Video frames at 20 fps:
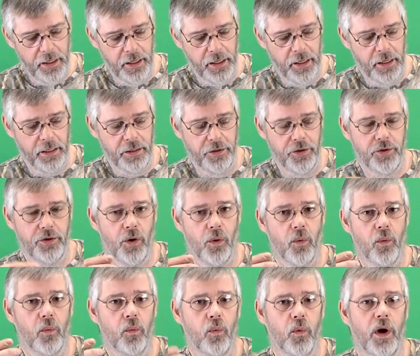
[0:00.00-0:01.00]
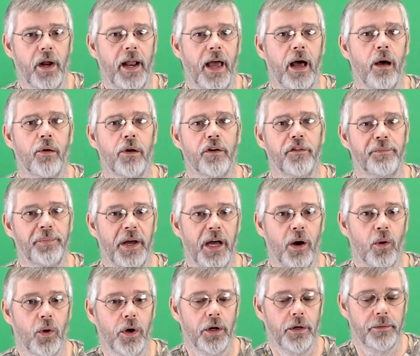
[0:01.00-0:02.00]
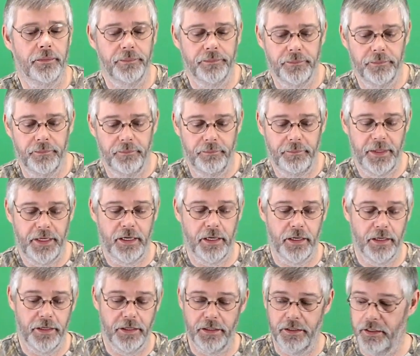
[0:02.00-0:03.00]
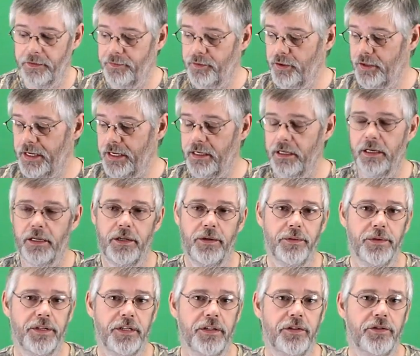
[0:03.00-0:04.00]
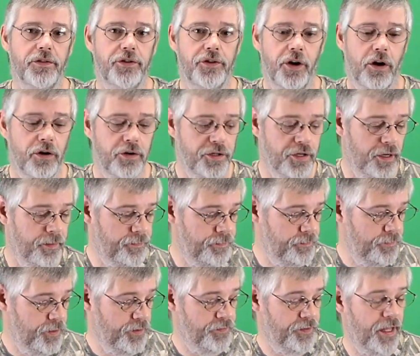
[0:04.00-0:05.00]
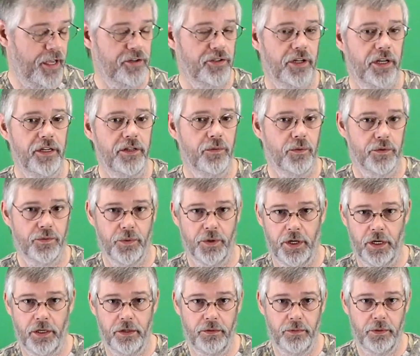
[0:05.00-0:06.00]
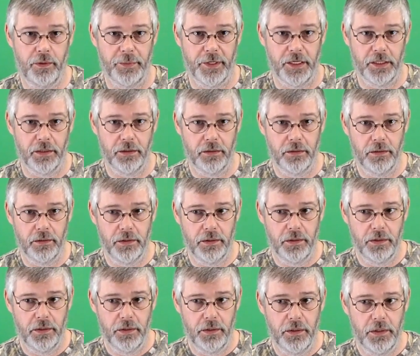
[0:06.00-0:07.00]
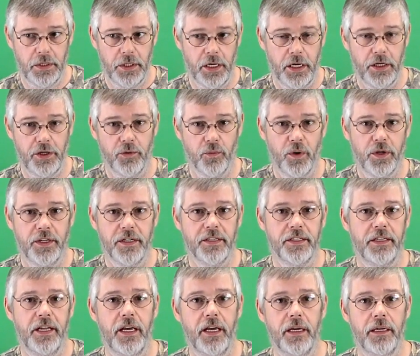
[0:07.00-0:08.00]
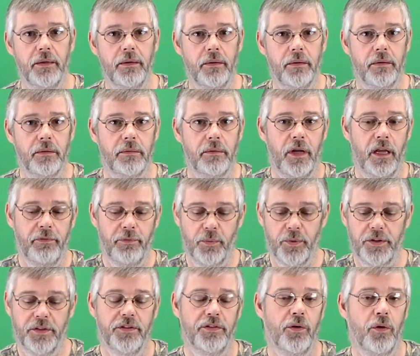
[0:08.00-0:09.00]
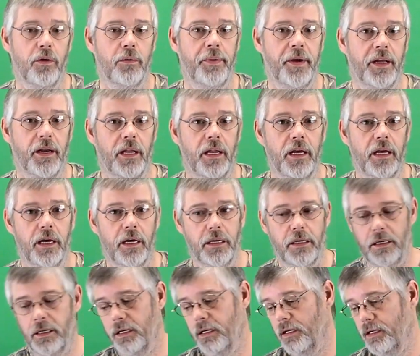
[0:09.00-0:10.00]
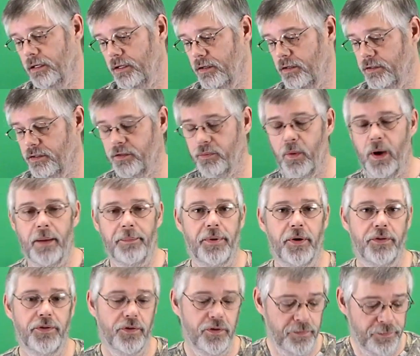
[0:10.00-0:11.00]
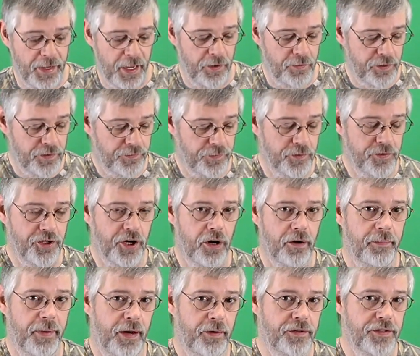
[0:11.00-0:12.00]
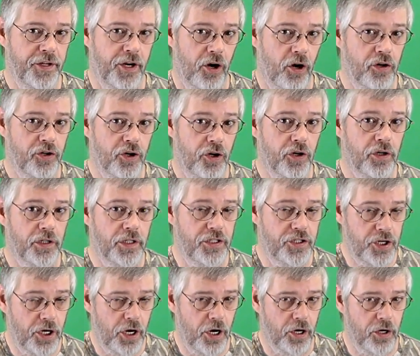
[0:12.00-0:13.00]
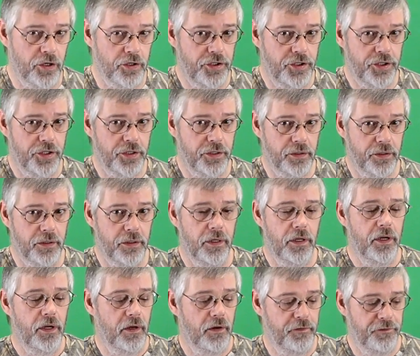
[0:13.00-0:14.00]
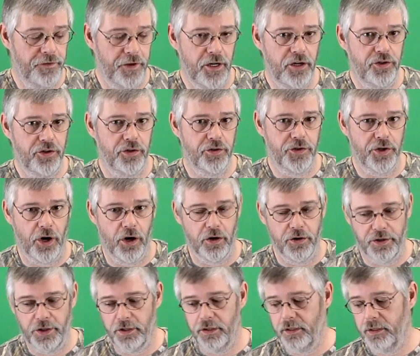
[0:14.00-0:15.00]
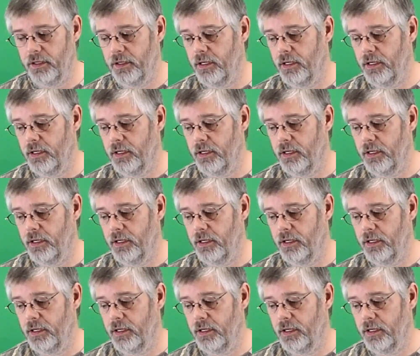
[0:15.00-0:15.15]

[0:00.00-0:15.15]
And you don't run out of power. Because if you're needing to use this to charge up your flashlights, which we'll get into in a minute, and you run this dead, even with the solar panel on, you can swap out those batteries for batteries that are currently charged, finish your charging,